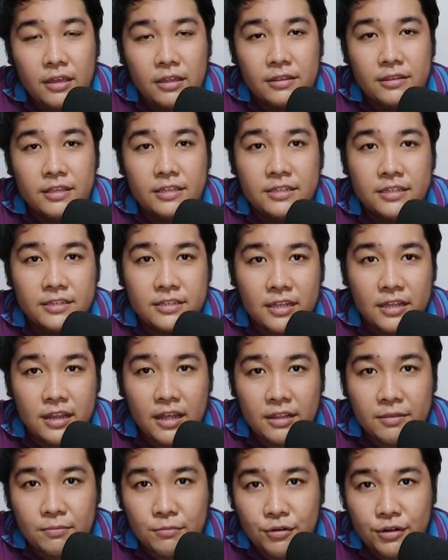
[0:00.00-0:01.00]
This is a
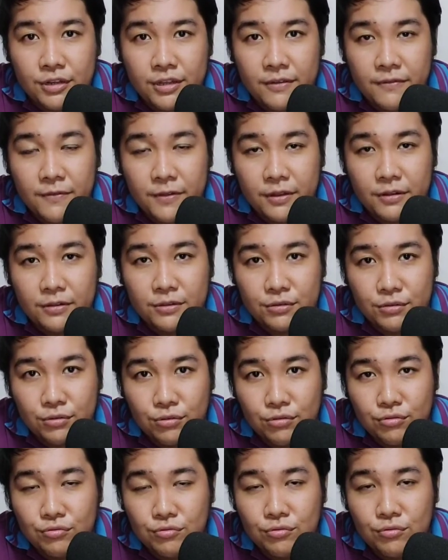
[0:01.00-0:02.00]
lot more difficult to
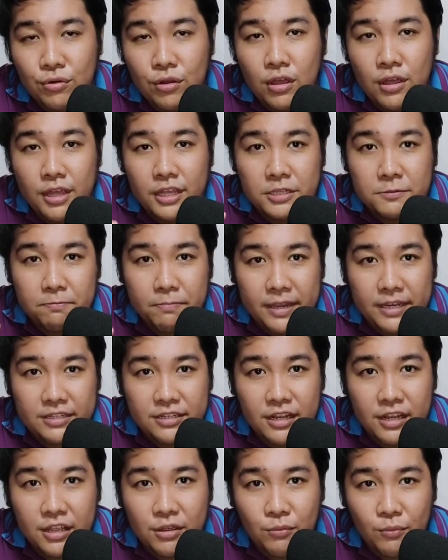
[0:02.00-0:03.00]
do,
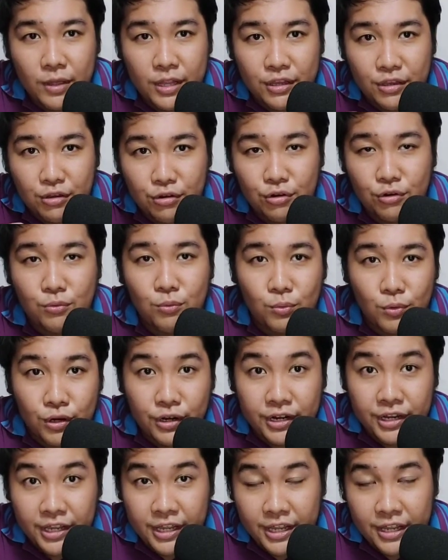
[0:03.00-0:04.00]
especially when you're
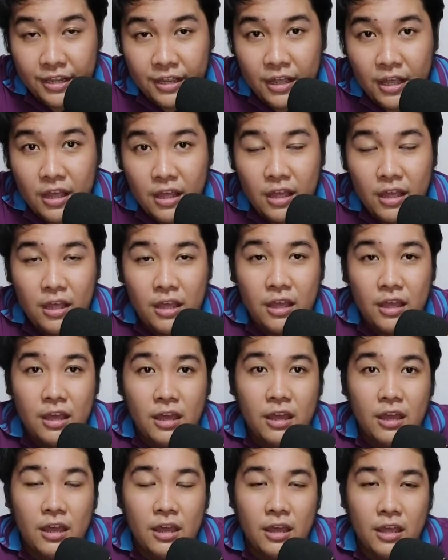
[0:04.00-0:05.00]
working
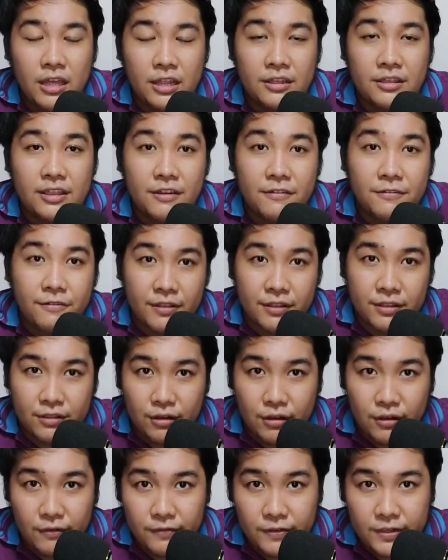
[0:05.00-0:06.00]
in different
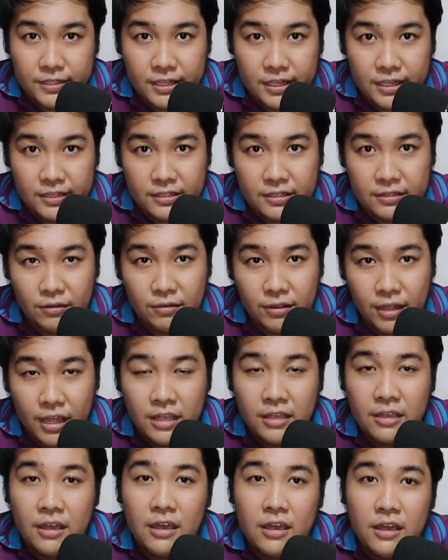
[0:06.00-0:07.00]
offices,
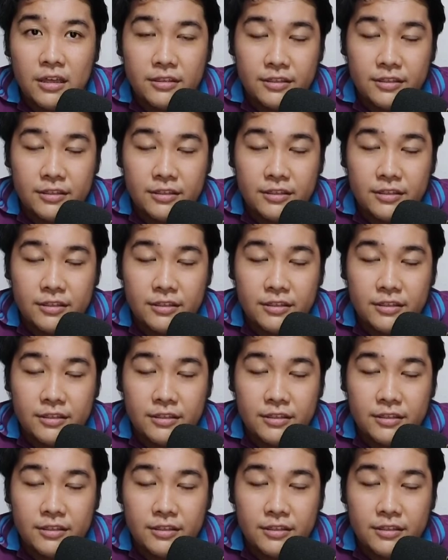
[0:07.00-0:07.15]
okay?